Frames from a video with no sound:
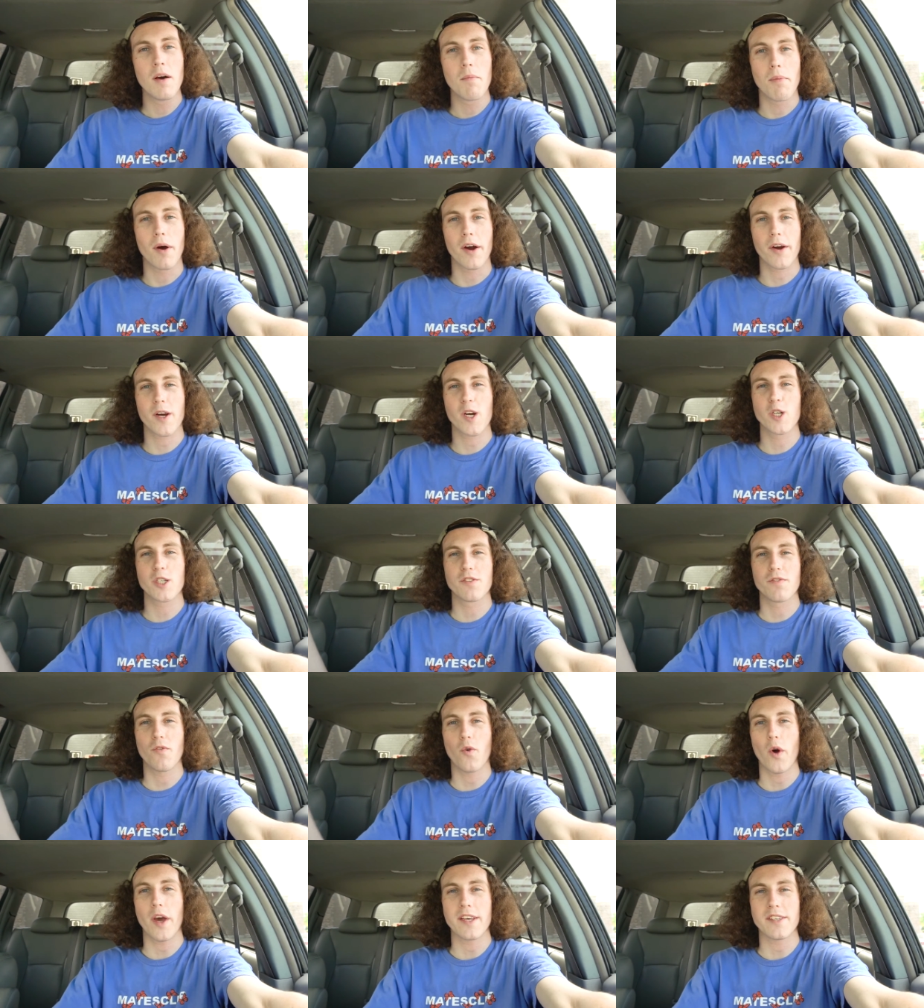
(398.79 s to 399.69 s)
Parker's
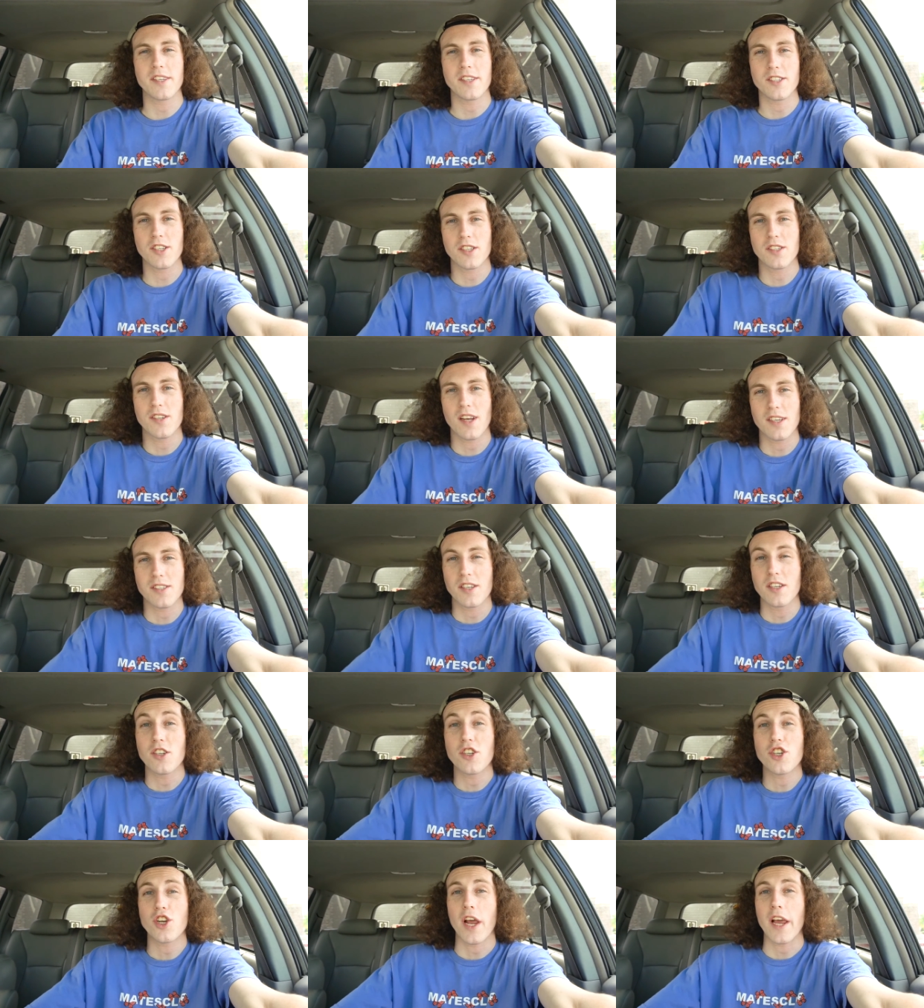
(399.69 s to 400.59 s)
voice, it just
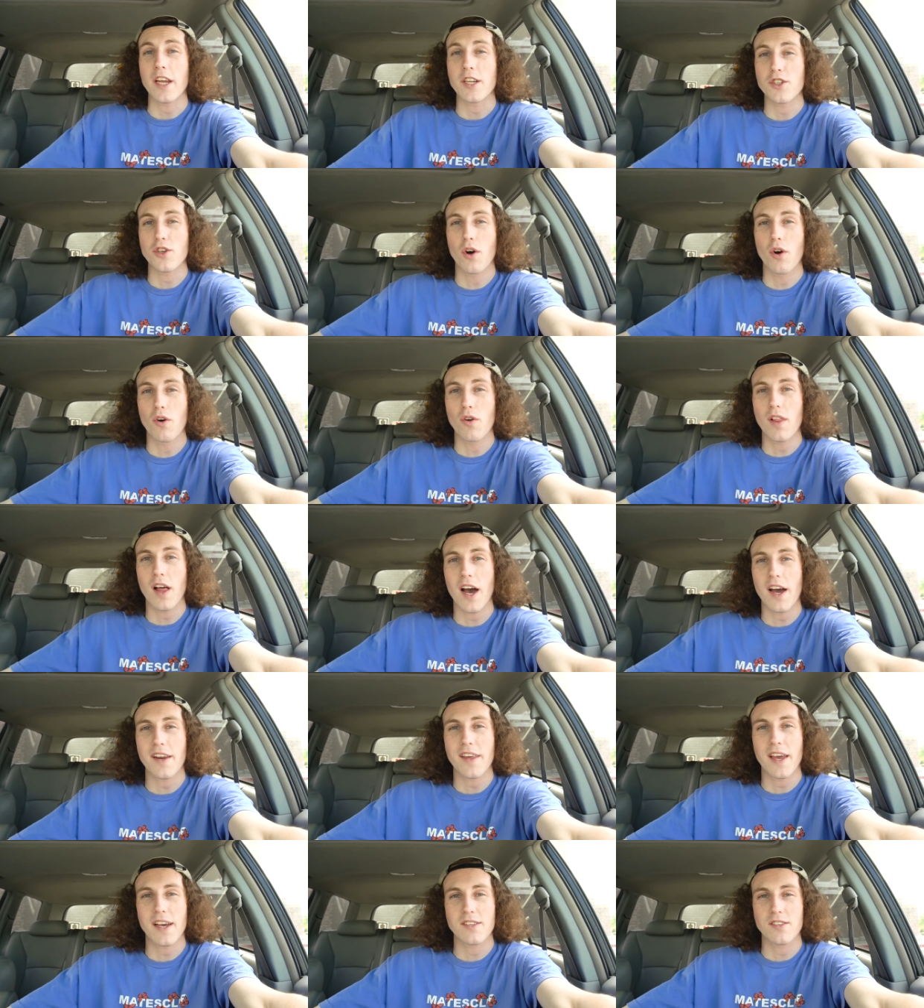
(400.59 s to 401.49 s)
doesn't change a whole
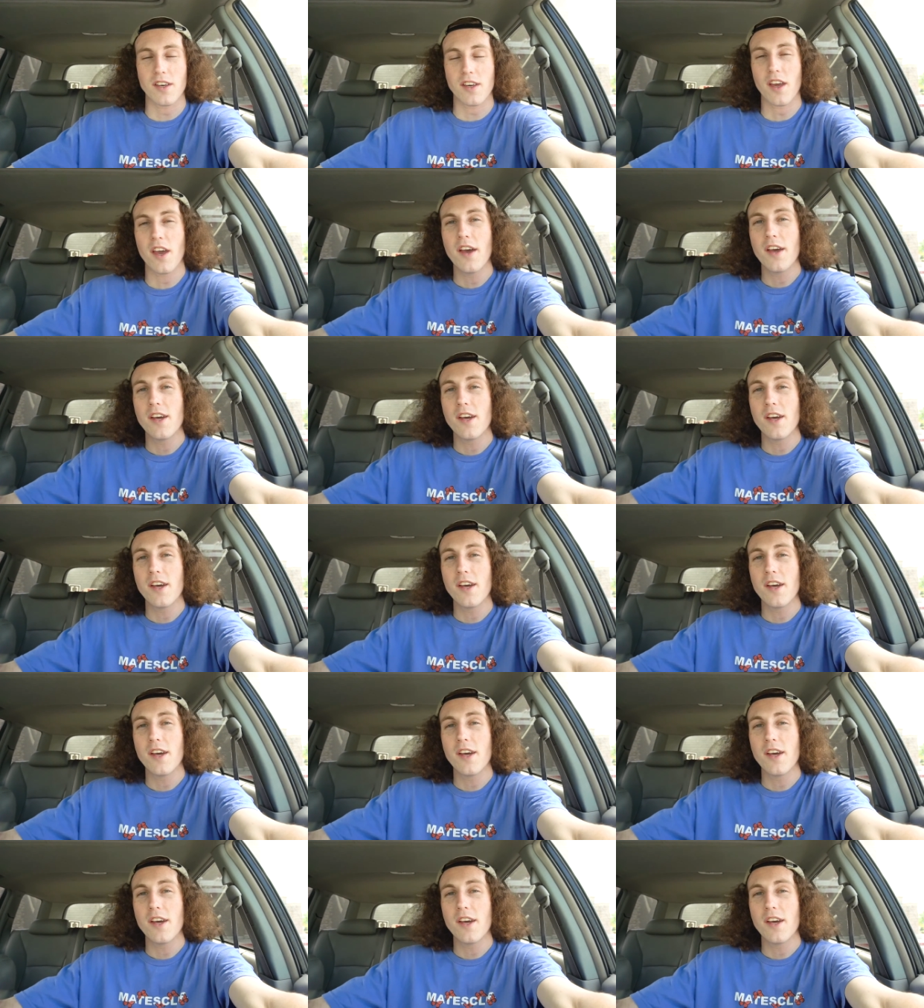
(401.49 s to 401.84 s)
lot. He has like